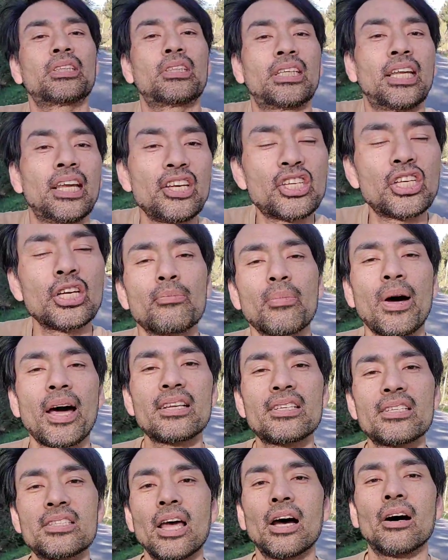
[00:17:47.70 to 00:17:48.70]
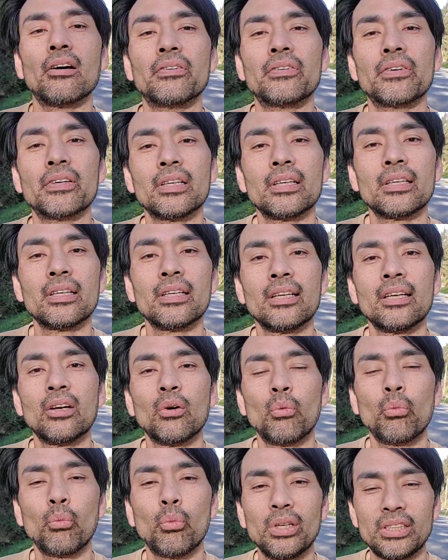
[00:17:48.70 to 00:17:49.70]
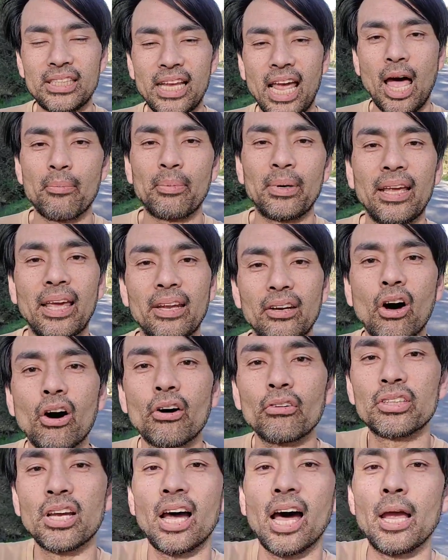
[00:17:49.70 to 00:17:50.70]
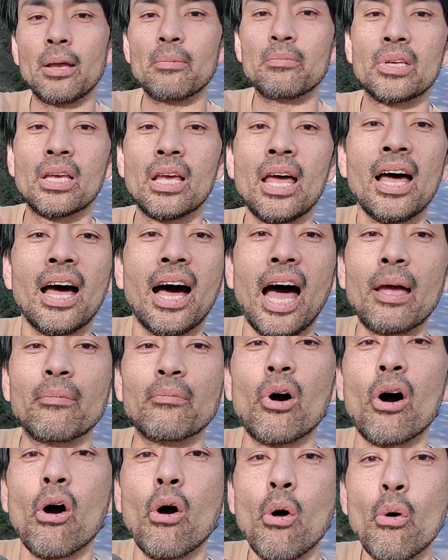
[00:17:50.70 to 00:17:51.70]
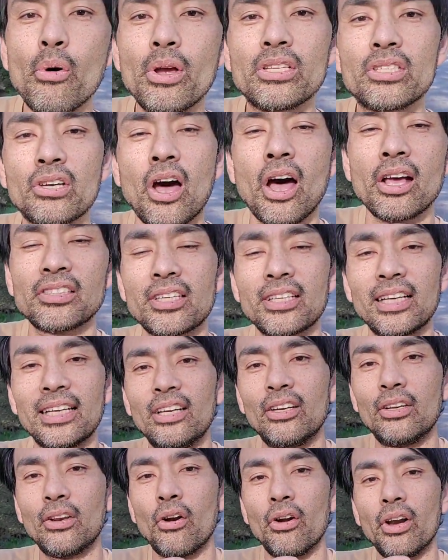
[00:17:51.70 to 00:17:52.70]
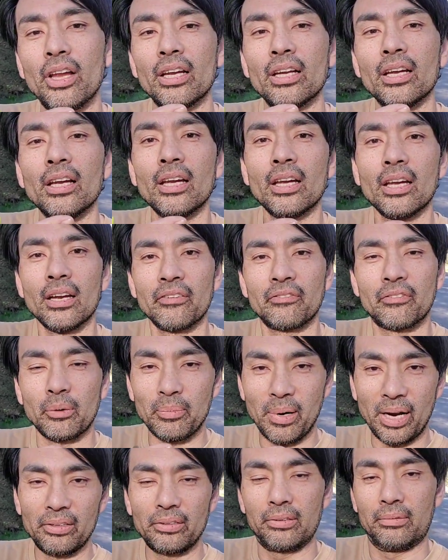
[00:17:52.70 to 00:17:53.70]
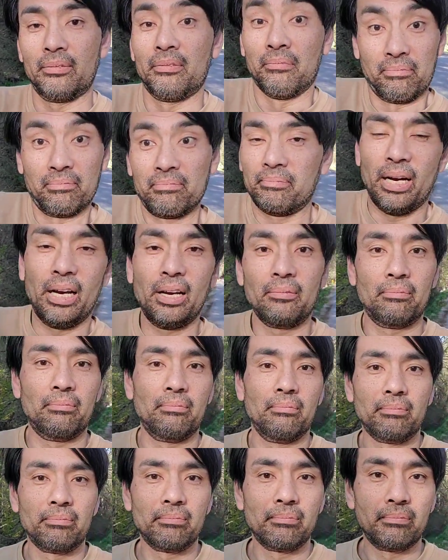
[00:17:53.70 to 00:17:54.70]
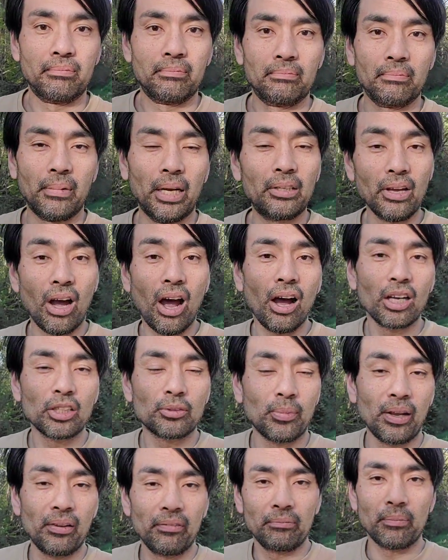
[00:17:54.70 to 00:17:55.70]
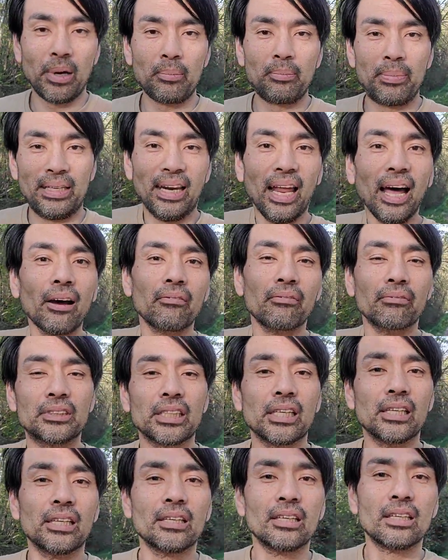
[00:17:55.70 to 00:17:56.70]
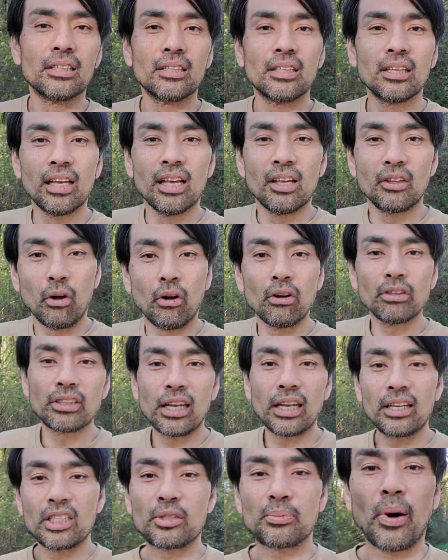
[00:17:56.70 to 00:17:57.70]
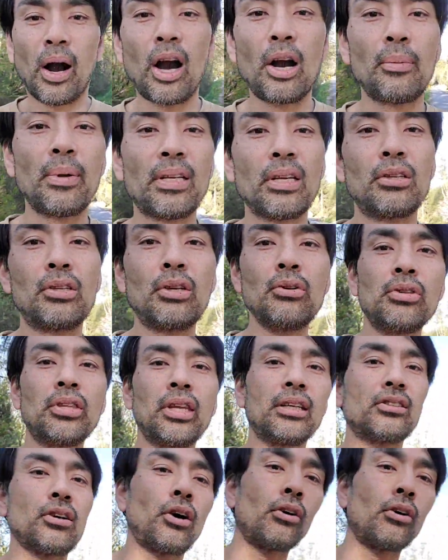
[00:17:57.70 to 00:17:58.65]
teaching myself what's happening at all times. I'm always constantly learning from my dogs, my beloveds, those that inspire me to do things